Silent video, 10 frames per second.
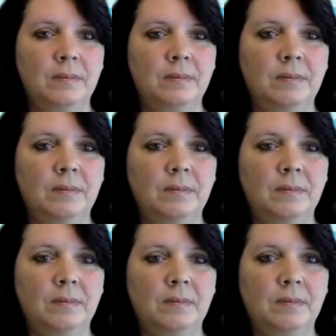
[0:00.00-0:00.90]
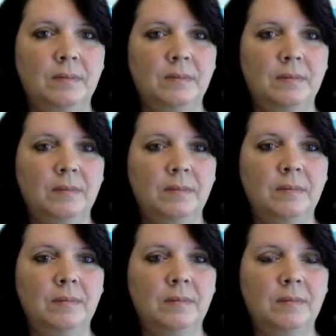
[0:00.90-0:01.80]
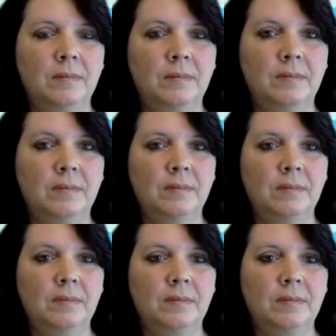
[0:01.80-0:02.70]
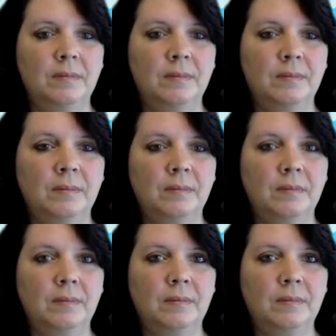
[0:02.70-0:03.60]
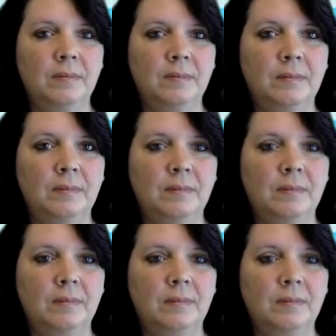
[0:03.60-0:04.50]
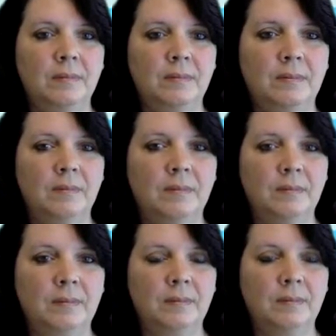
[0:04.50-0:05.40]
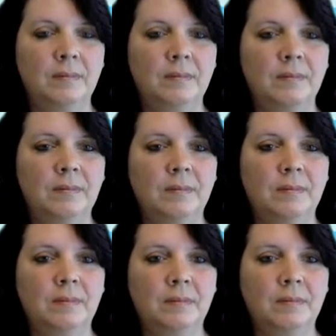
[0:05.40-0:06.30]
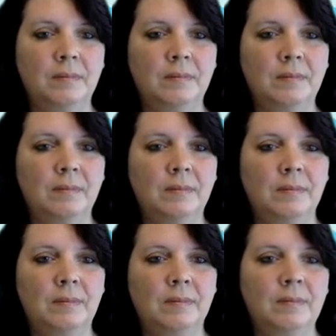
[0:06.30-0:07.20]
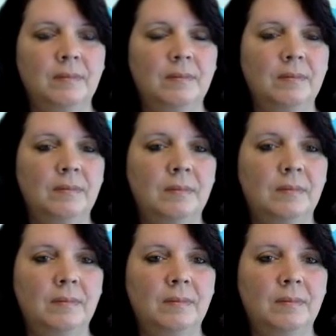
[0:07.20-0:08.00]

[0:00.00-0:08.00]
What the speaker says: (silent)